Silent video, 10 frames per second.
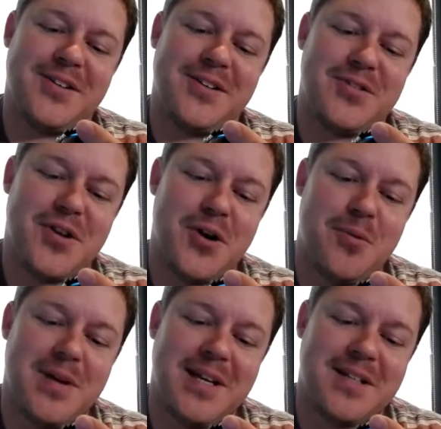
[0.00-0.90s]
There's no
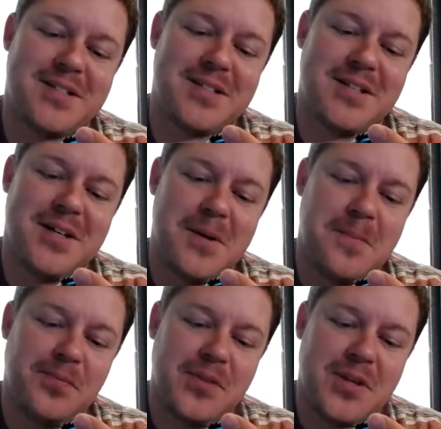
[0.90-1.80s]
minutes.
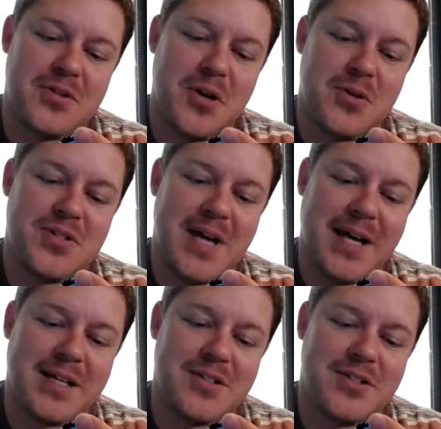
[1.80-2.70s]
There's no
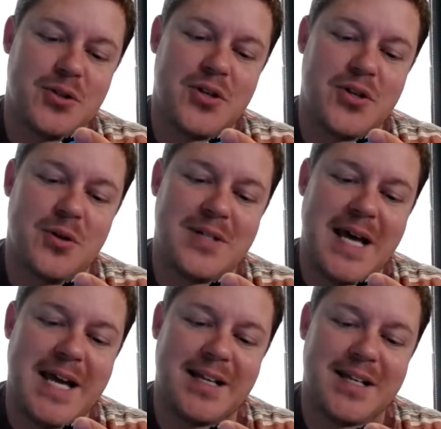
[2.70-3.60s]
seconds. There's no
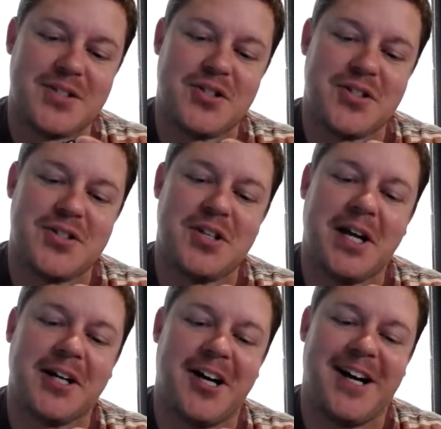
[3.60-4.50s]
date. It's just a
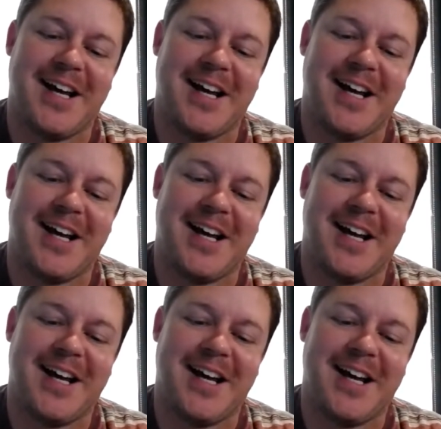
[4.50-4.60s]
sticker.